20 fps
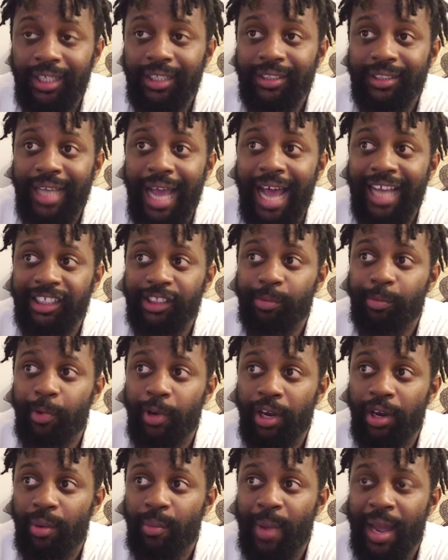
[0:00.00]
this I
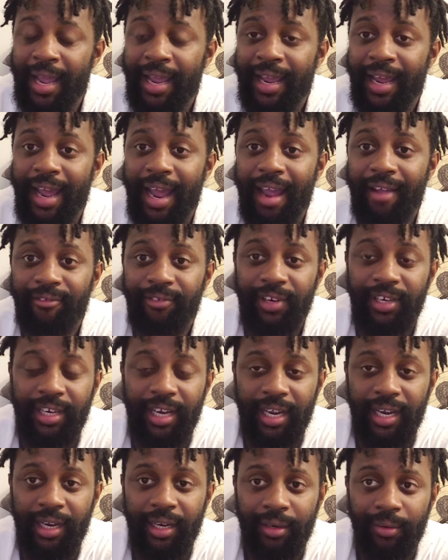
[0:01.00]
spray on my hair every
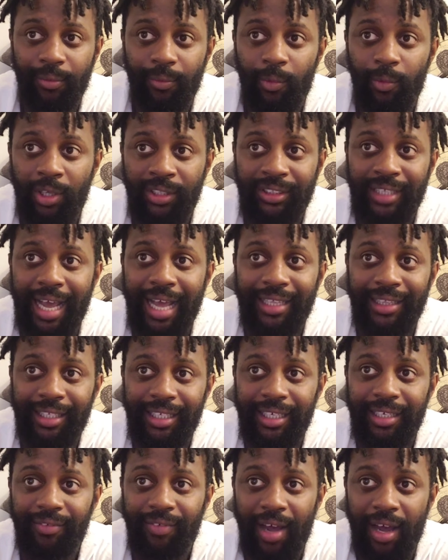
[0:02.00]
day once I
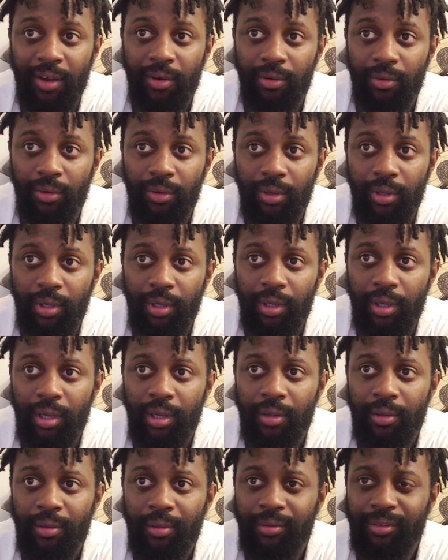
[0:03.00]
leave out.
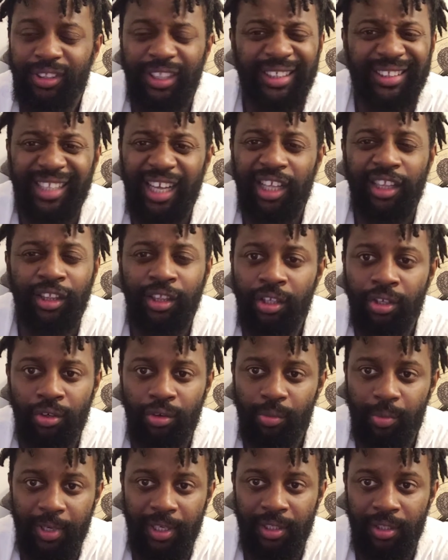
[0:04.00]
Just a
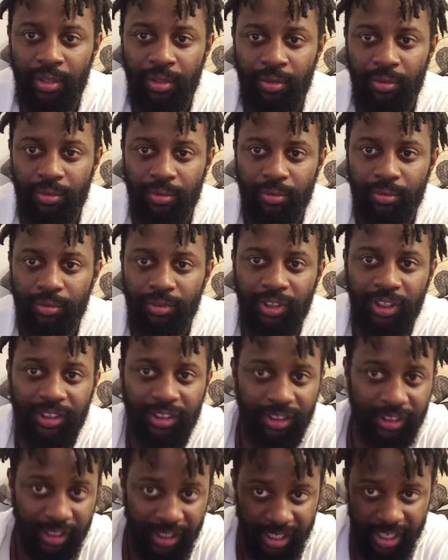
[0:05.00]
little bit, though.
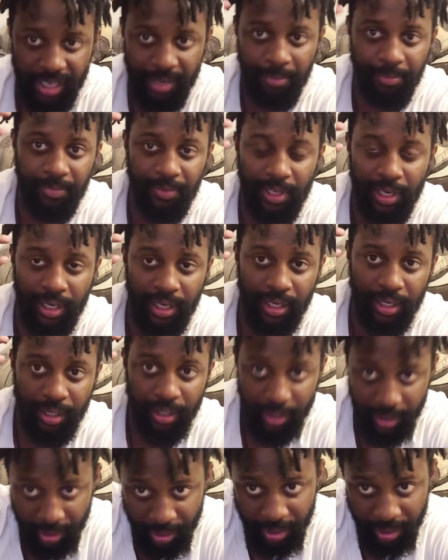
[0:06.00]
Just to keep
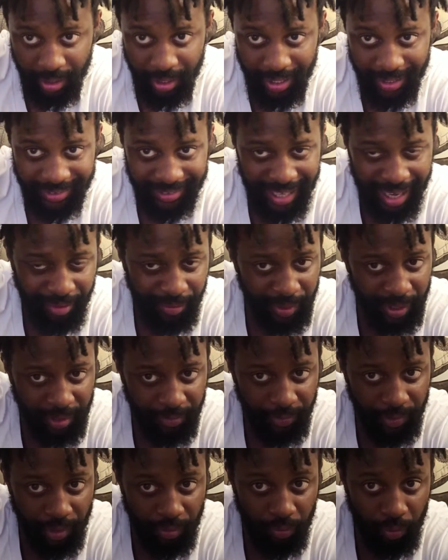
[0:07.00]
the... It's not really
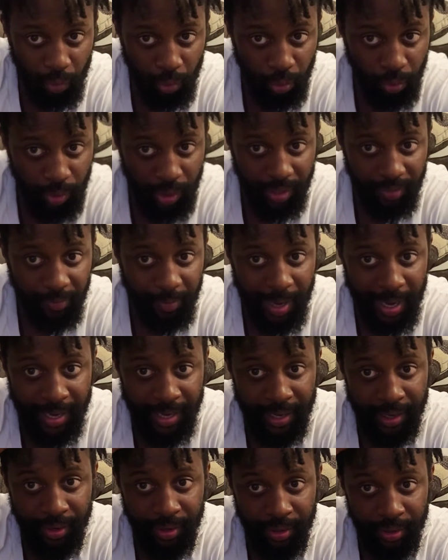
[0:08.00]
for the root of my
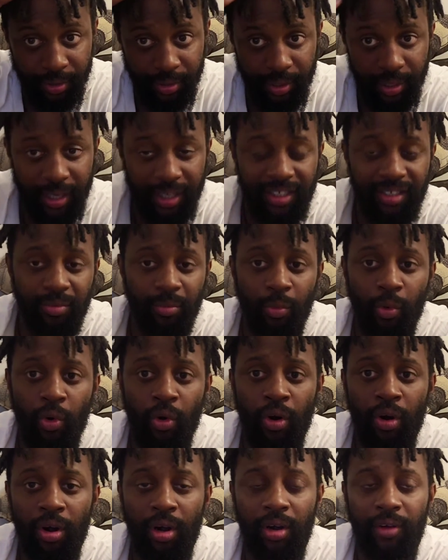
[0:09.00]
hair. It's
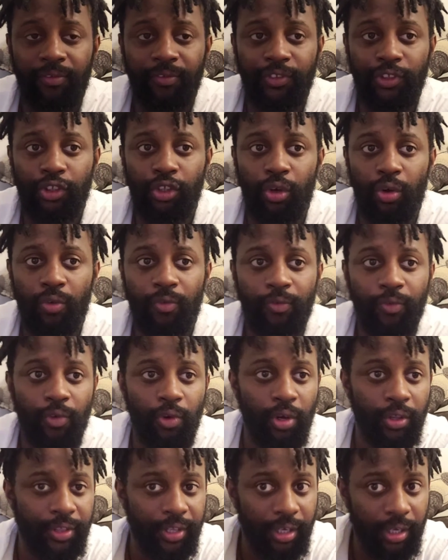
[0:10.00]
more so
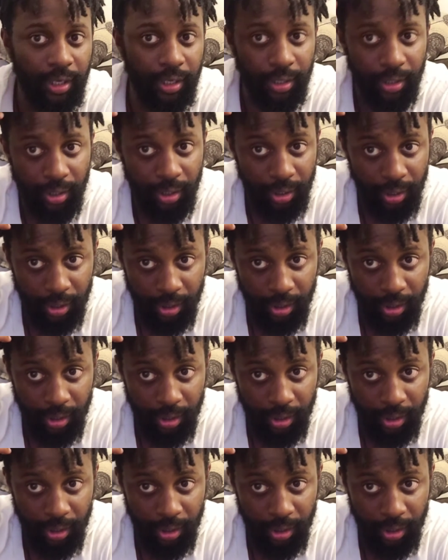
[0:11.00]
for the